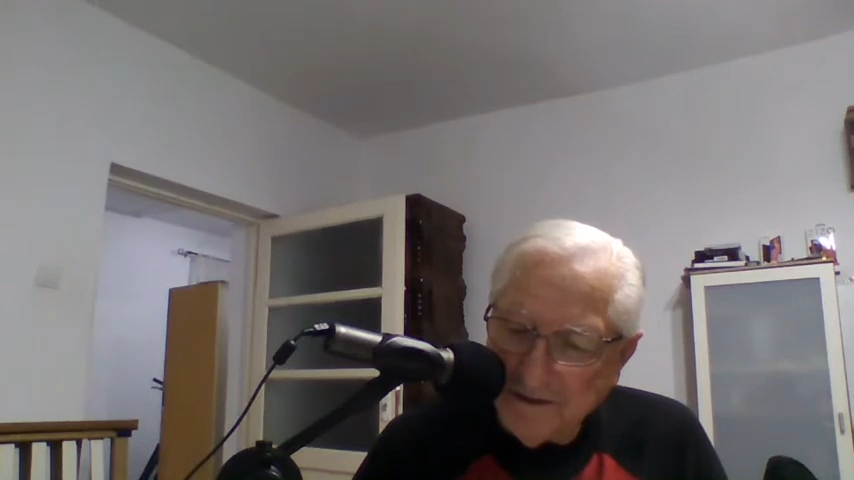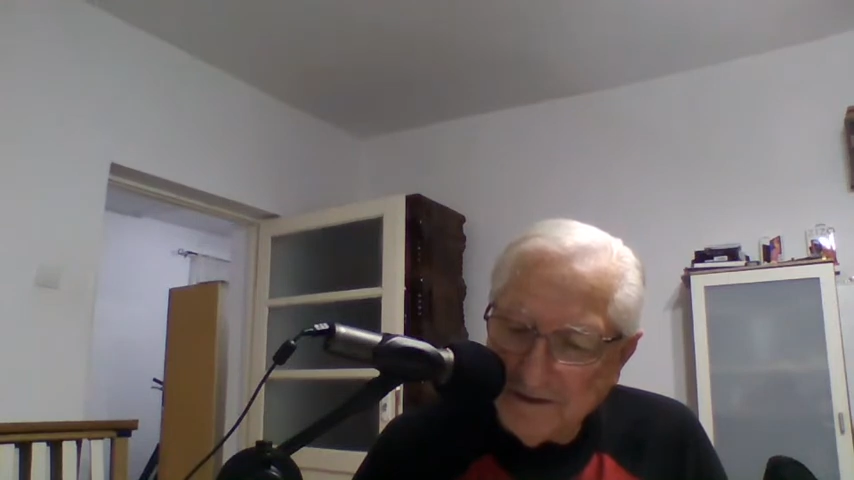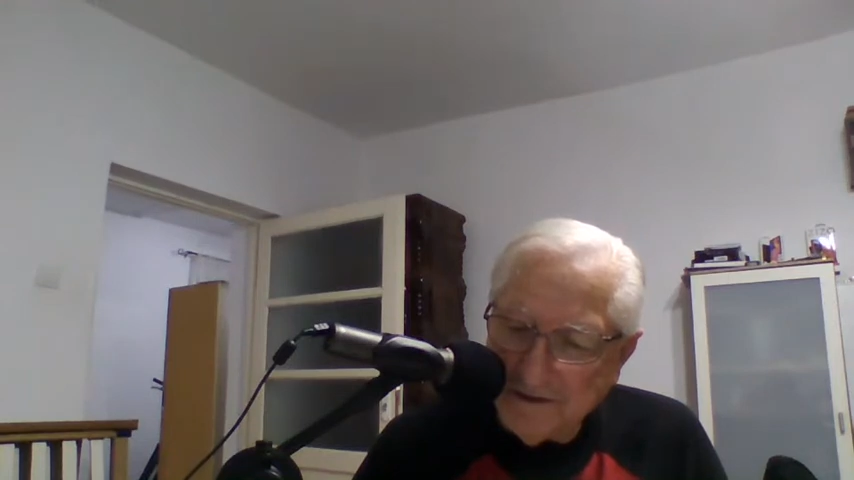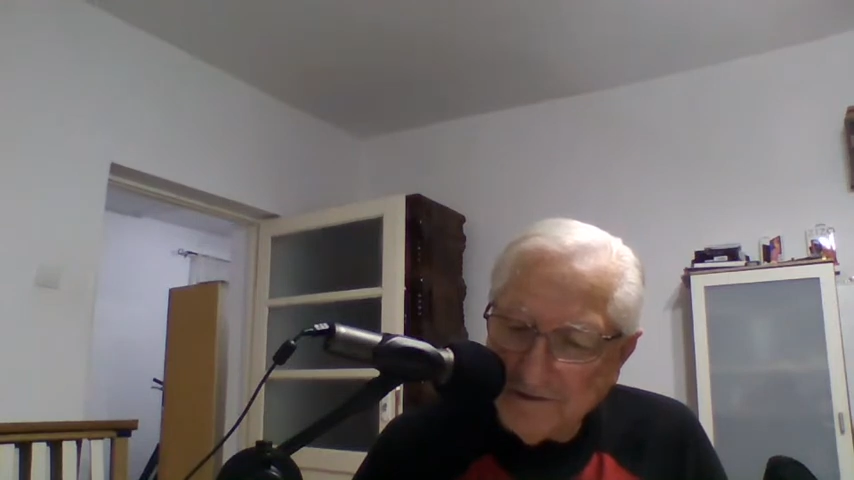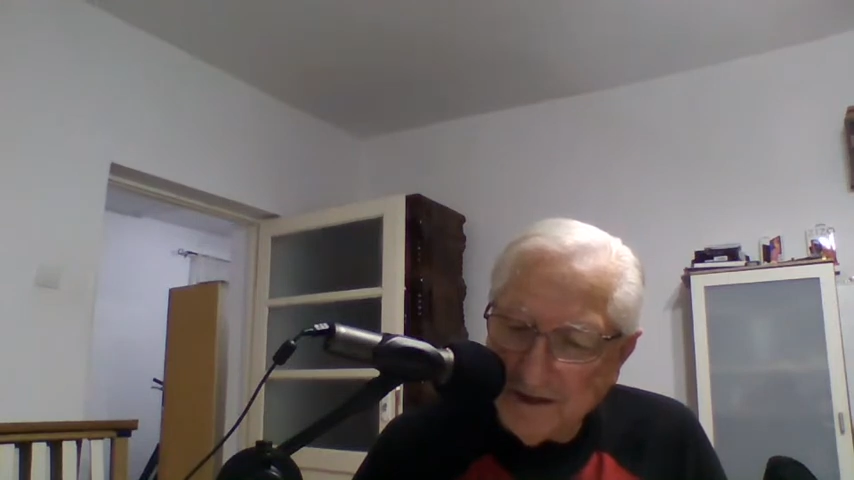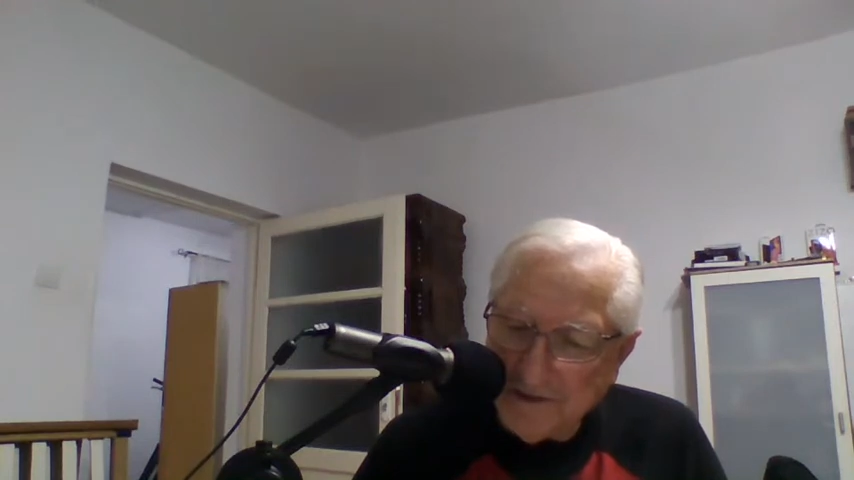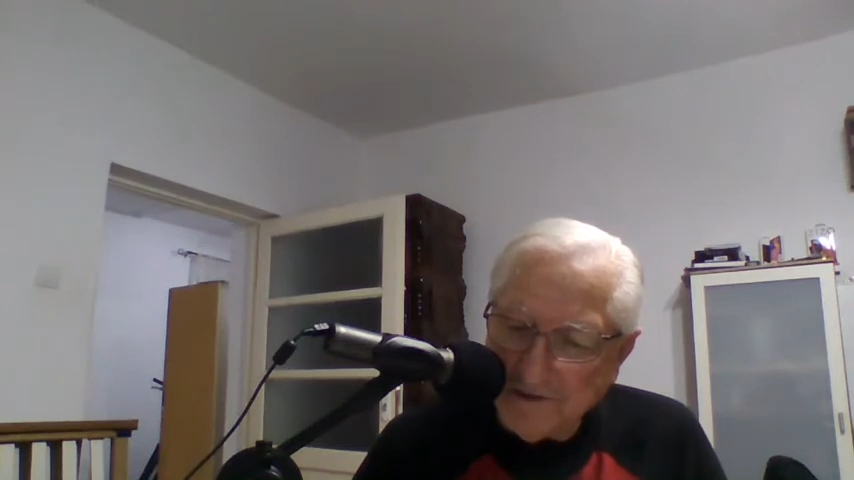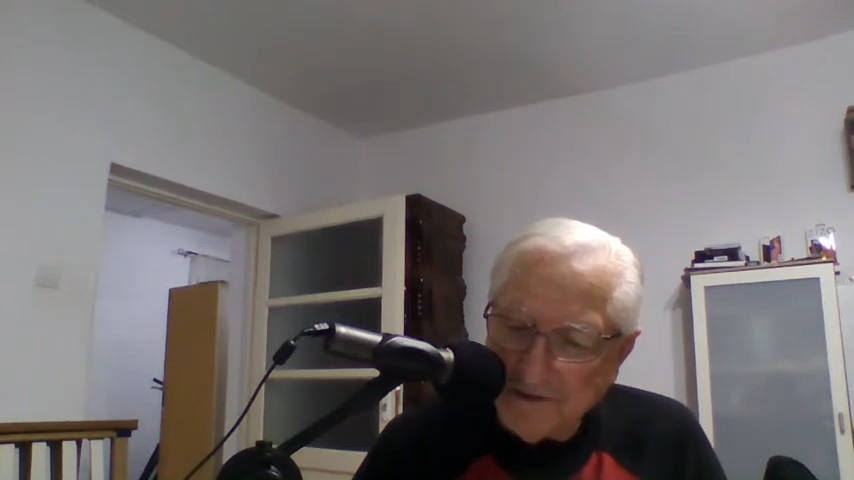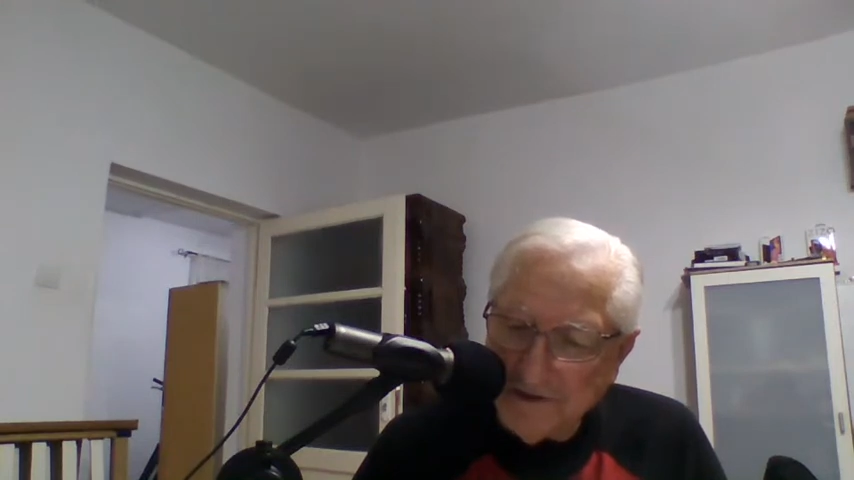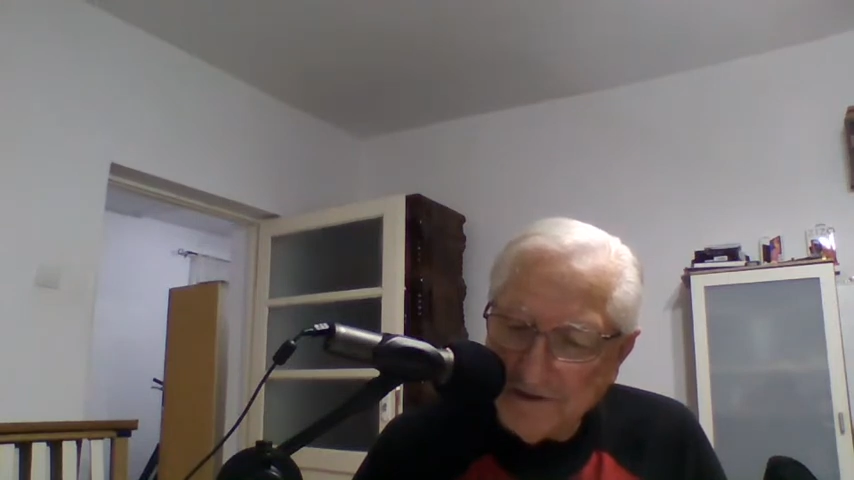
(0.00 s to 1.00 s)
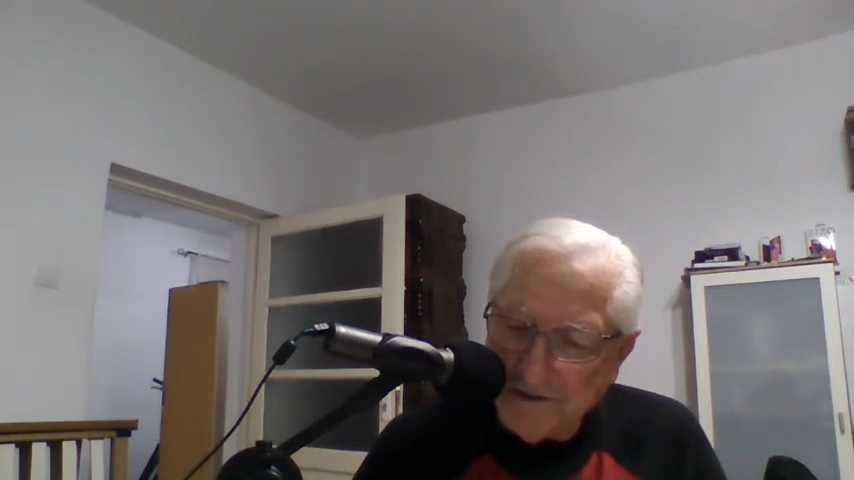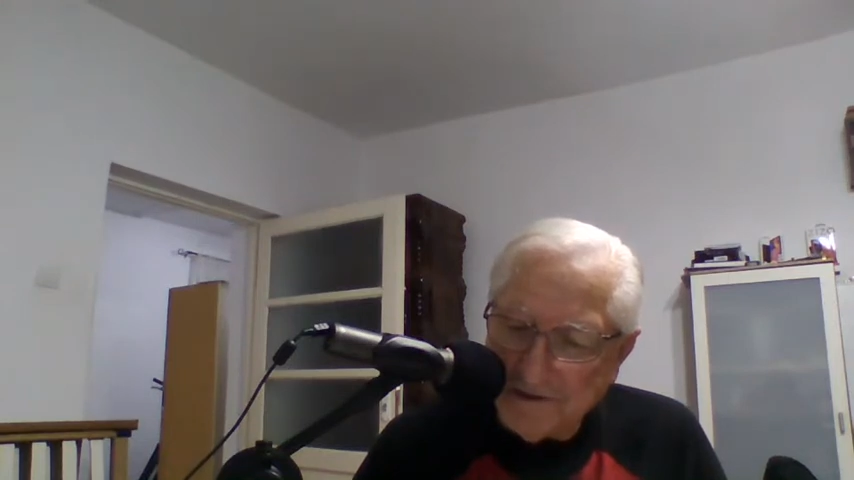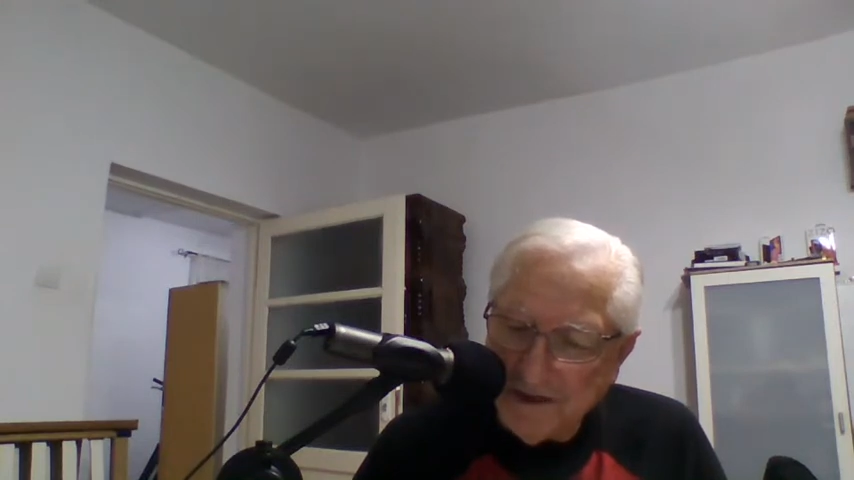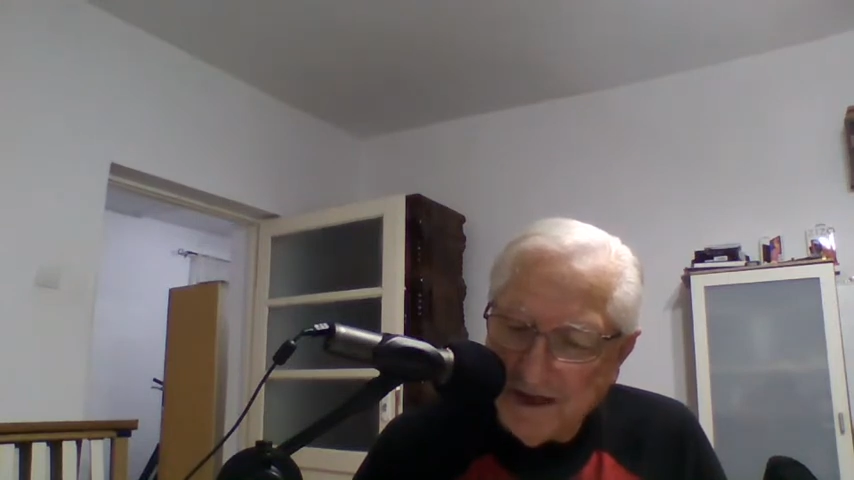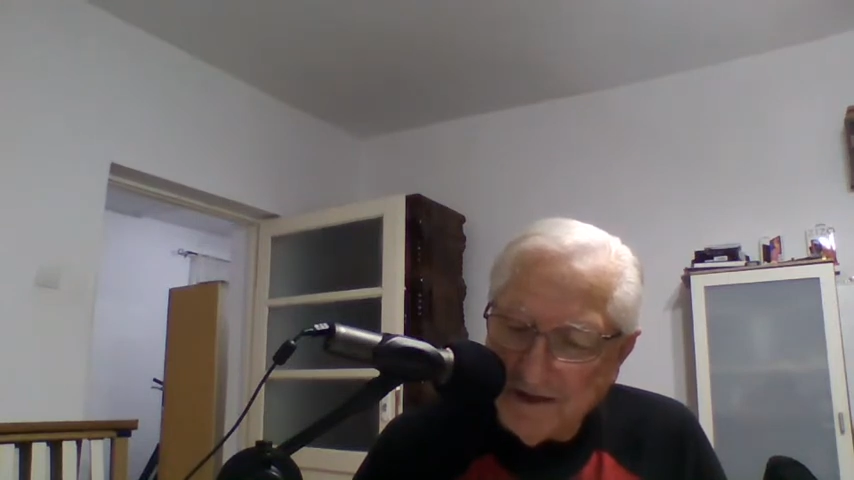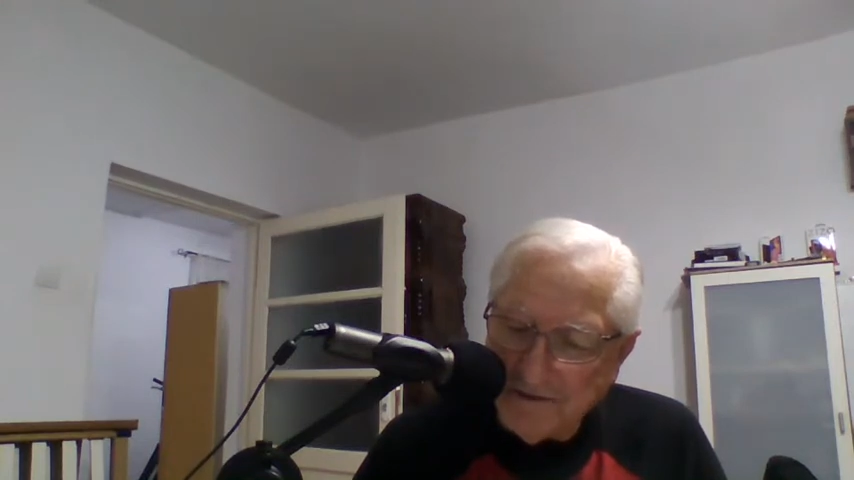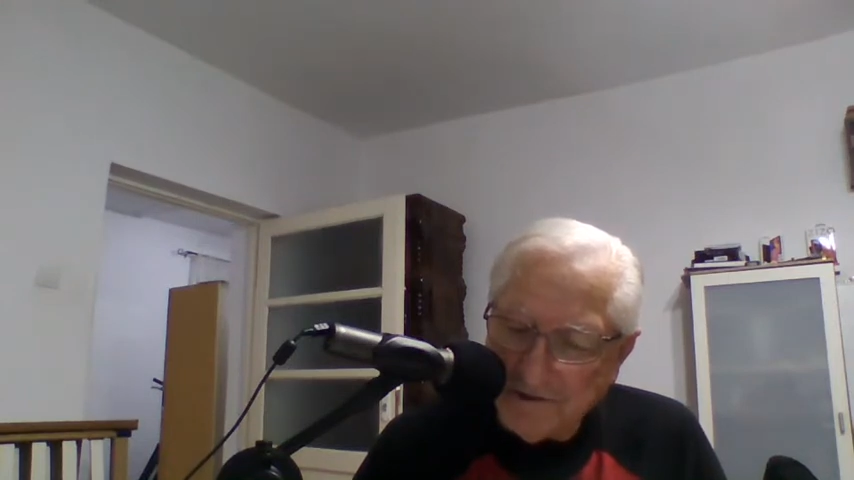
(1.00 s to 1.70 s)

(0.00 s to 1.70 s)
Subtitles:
in Christ Jesus shall